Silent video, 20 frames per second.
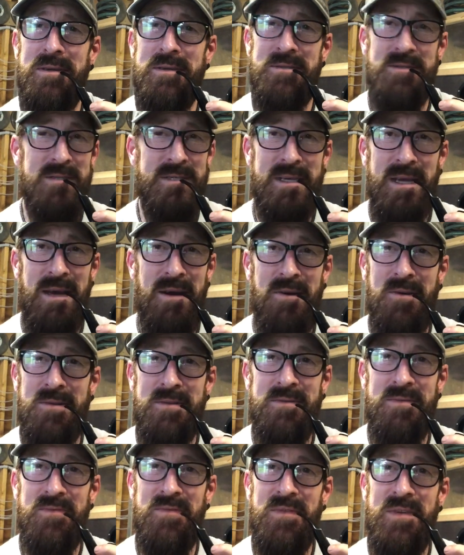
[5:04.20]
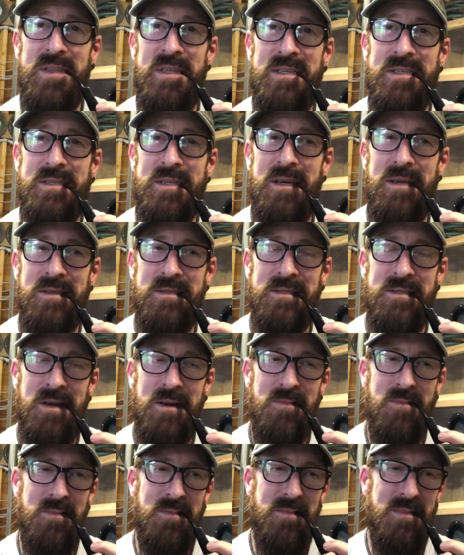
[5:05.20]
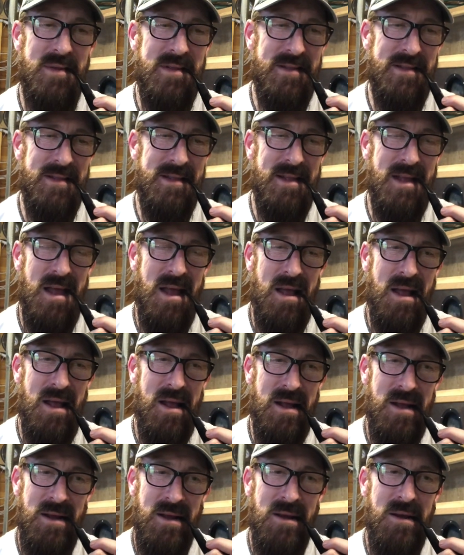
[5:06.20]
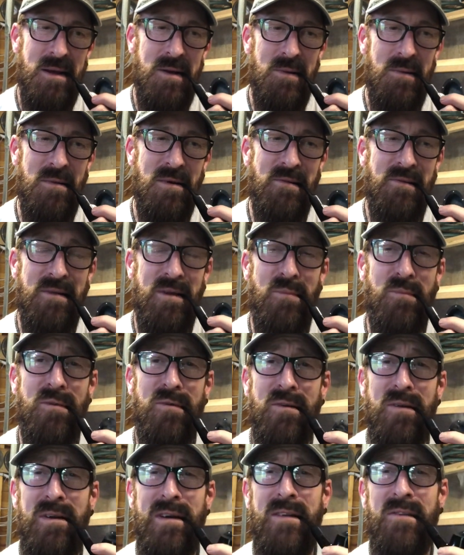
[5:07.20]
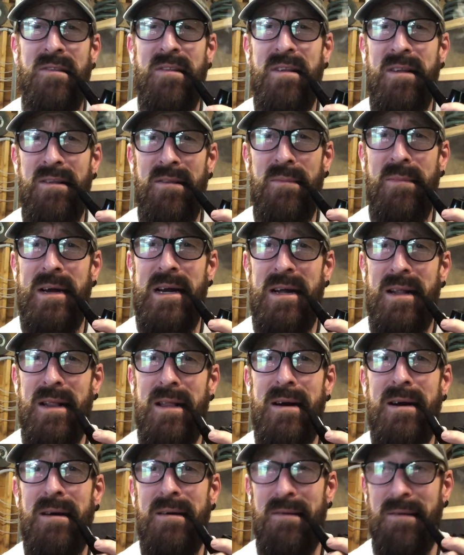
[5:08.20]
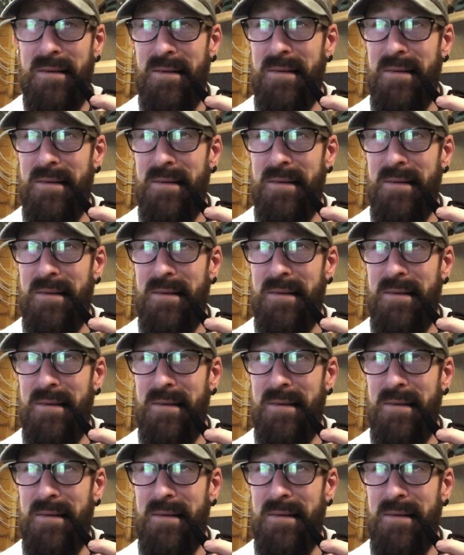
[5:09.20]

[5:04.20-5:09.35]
I just get on and finish that job, and whilst I procrastinate about a lot,